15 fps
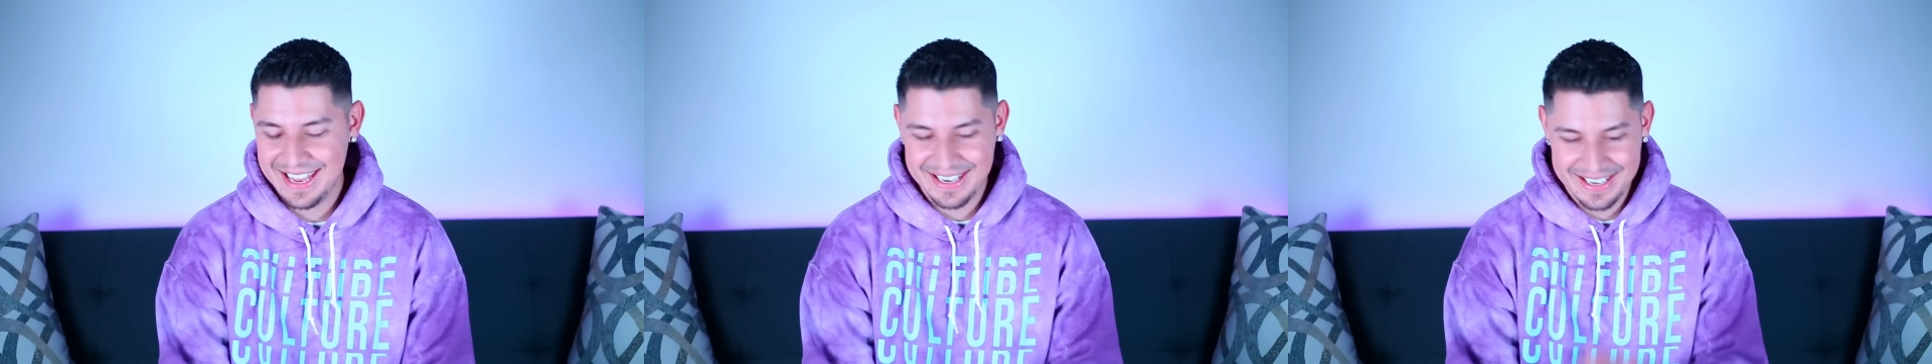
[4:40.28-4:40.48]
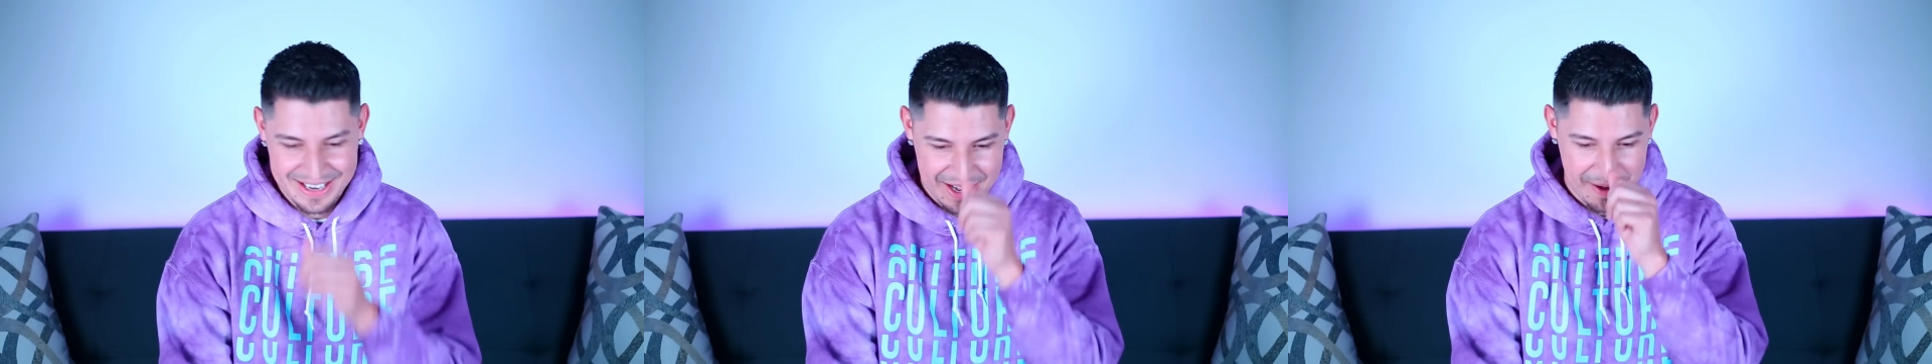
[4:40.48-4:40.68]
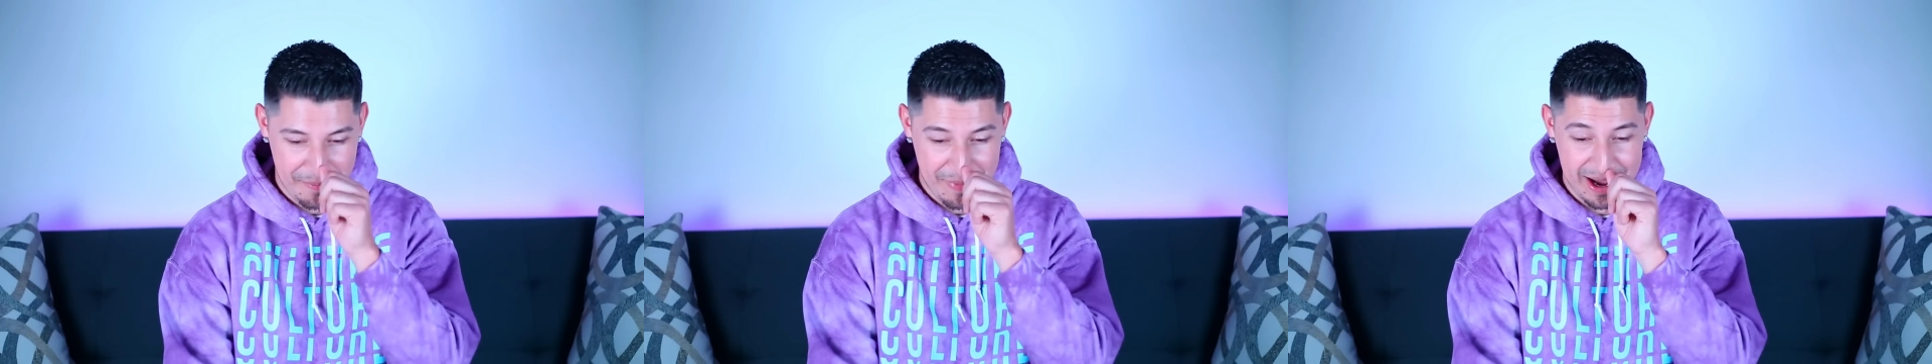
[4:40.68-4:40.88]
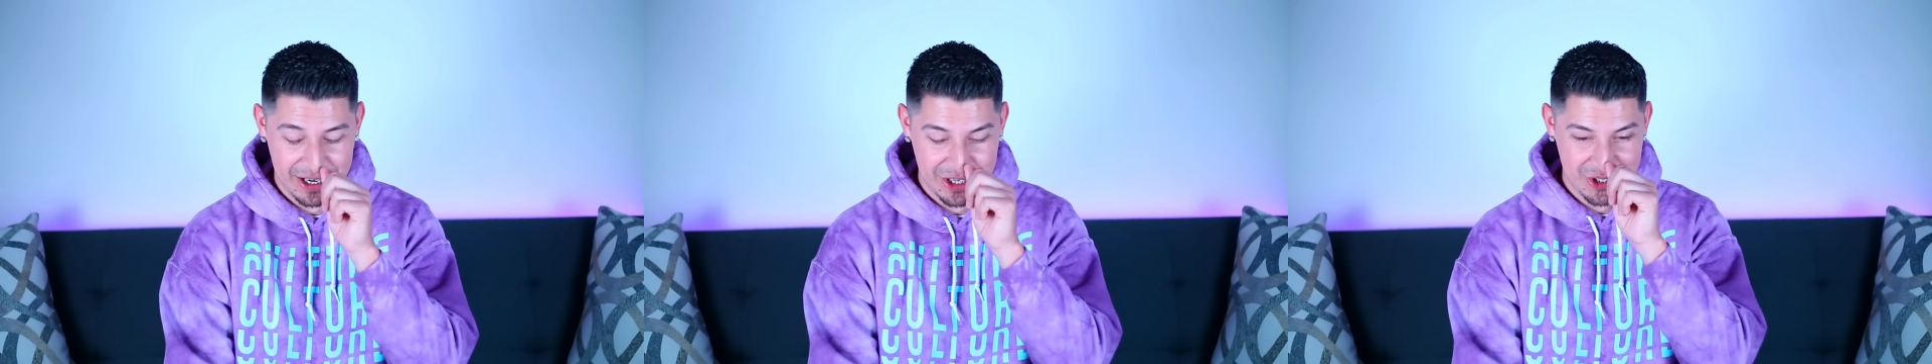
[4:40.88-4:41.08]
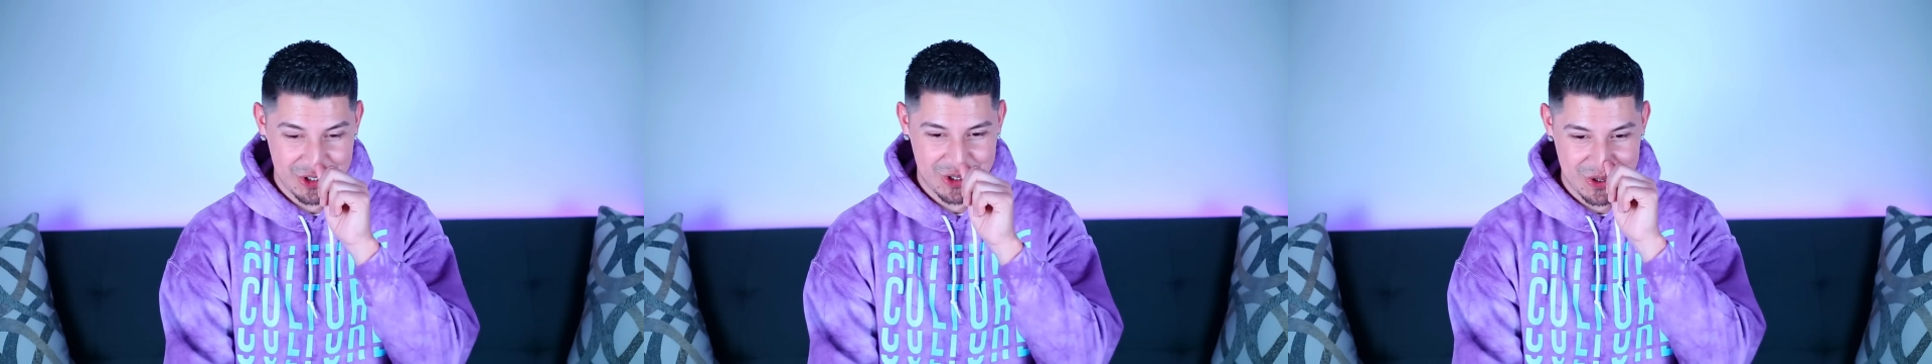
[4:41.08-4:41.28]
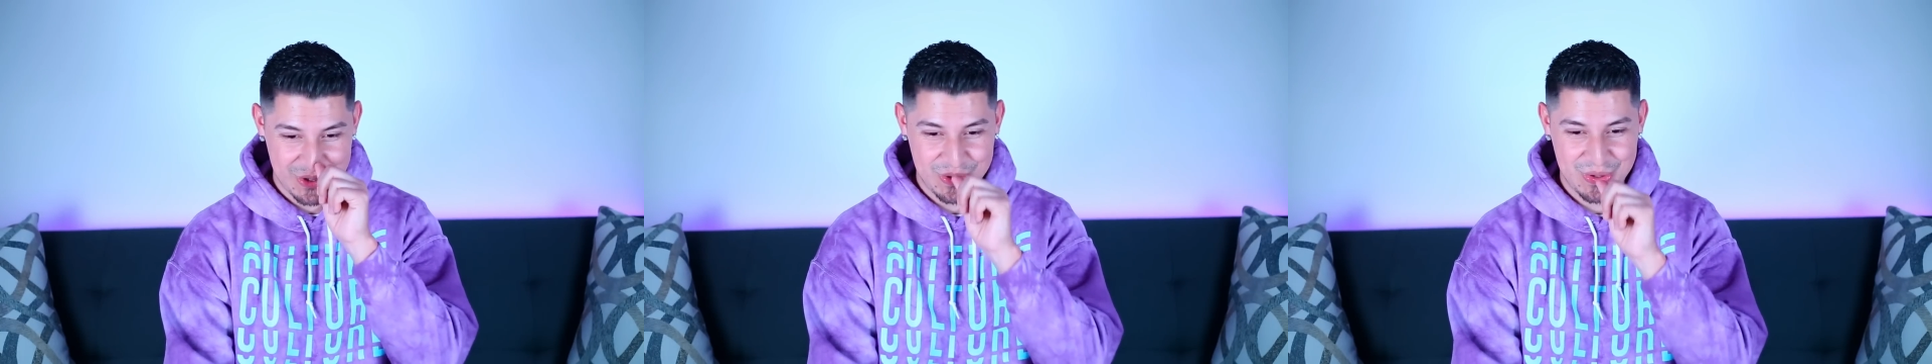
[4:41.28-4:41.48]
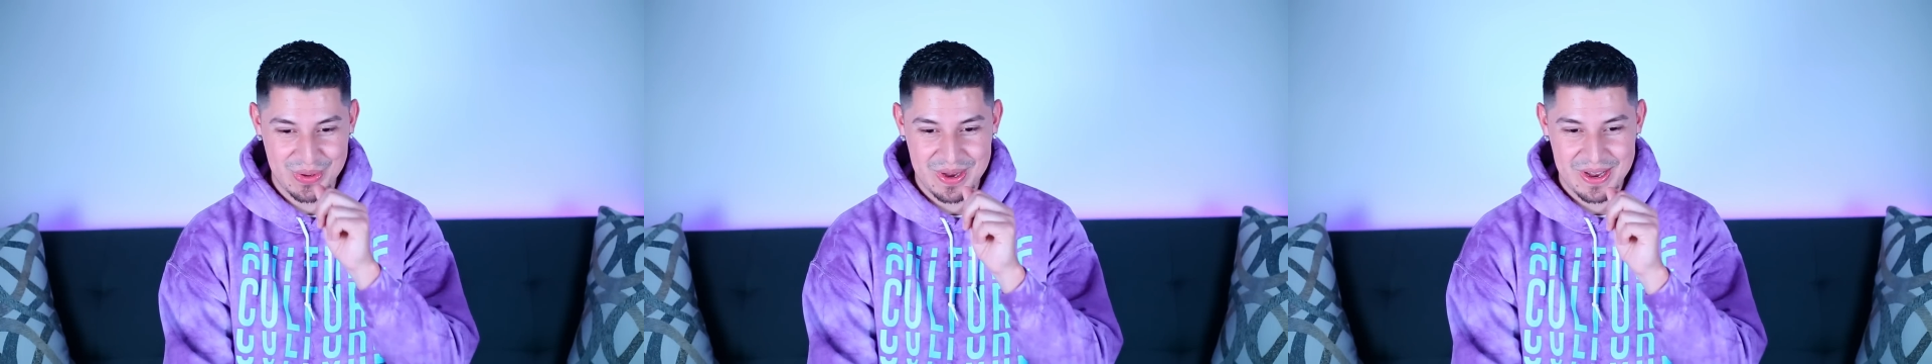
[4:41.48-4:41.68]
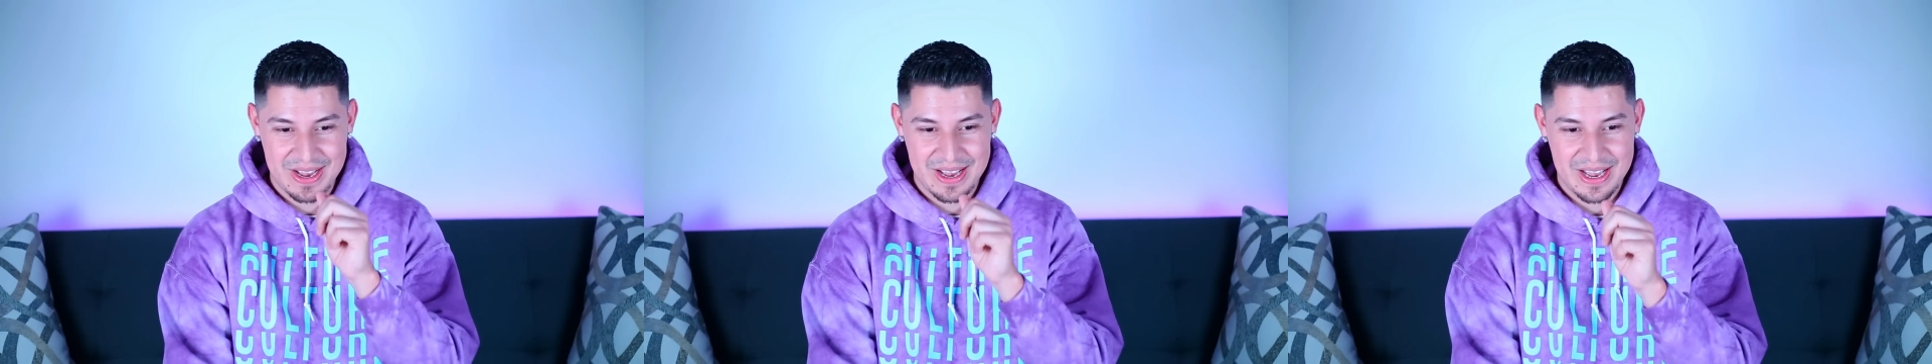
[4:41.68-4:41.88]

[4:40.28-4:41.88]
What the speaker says: And mind you,